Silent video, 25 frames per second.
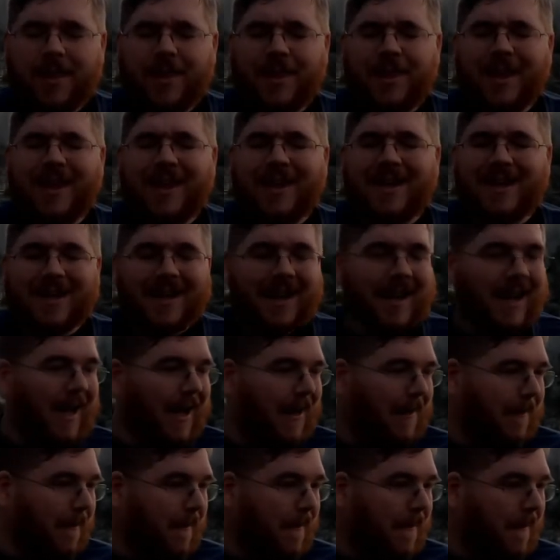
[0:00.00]
thank
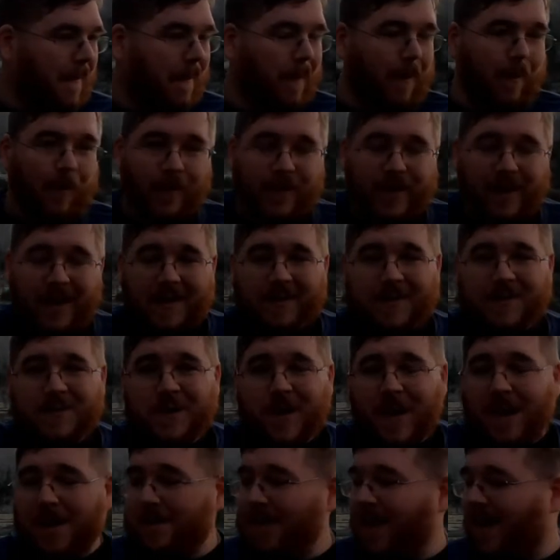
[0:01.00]
God. We got the
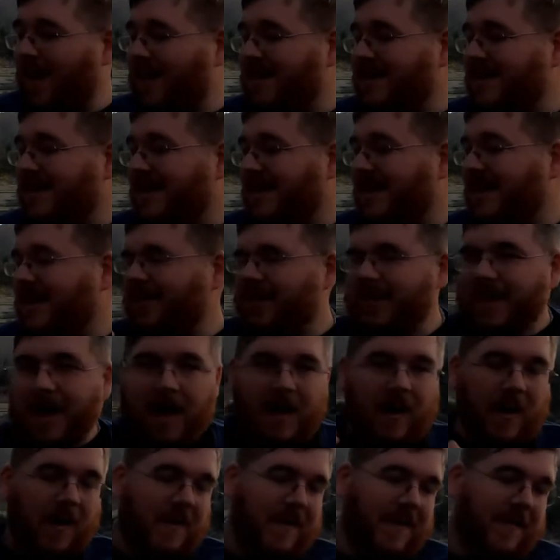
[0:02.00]
tripods in, we
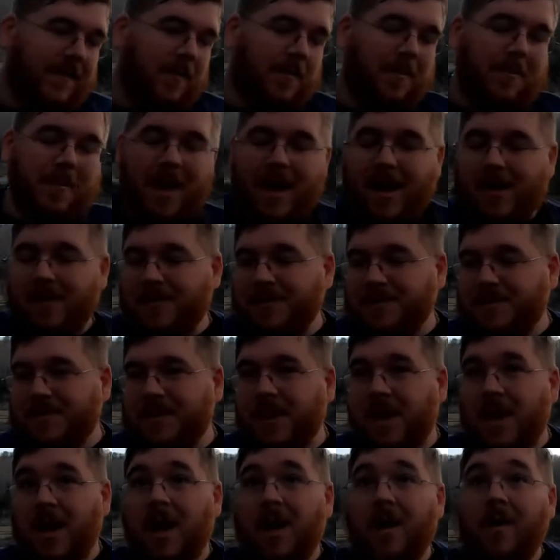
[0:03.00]
got all the different
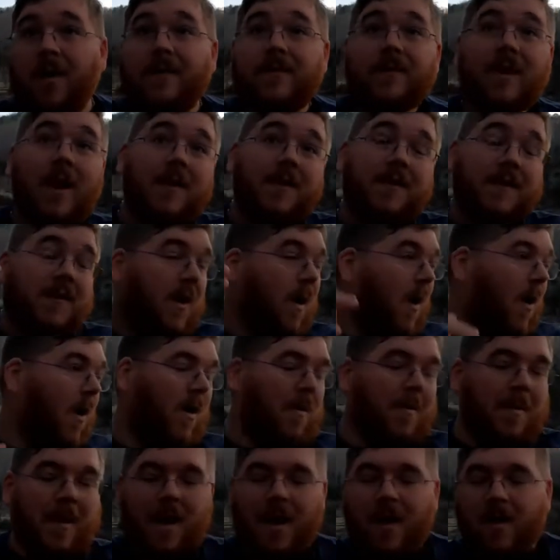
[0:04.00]
mounts, we've got the
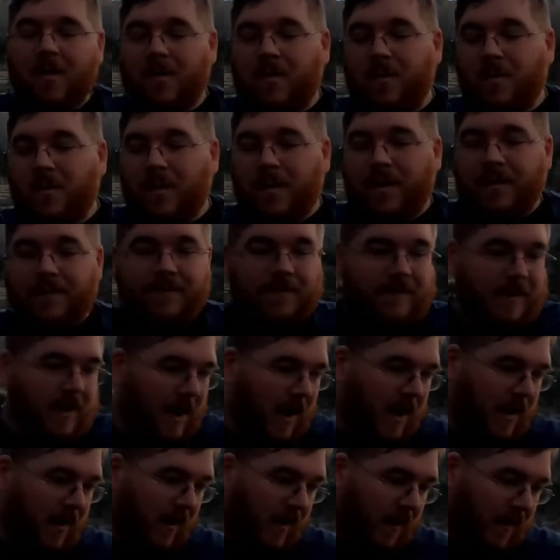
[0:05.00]
car mount, we've
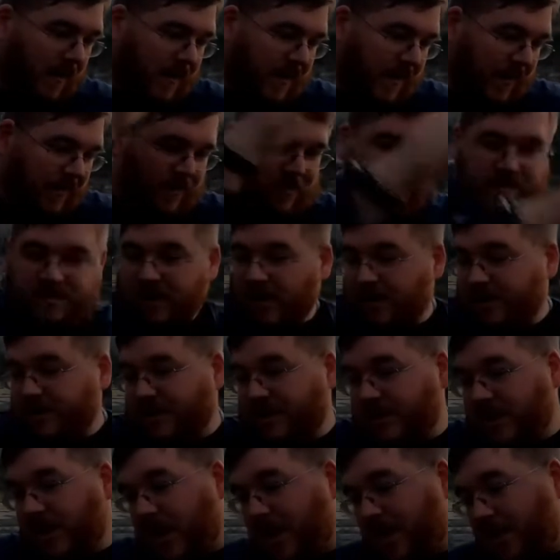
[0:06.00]
got all the different
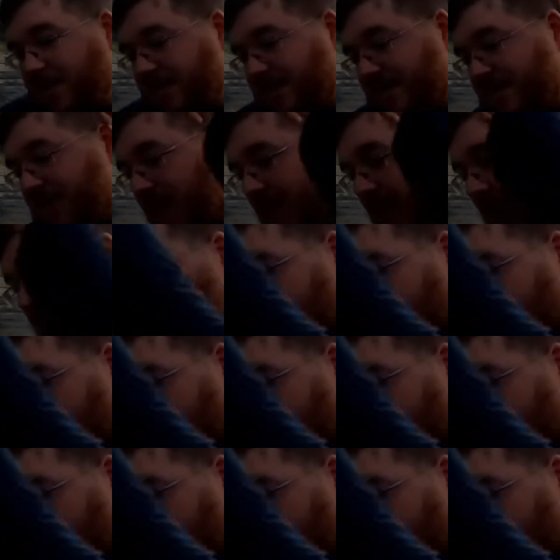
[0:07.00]
suction cups,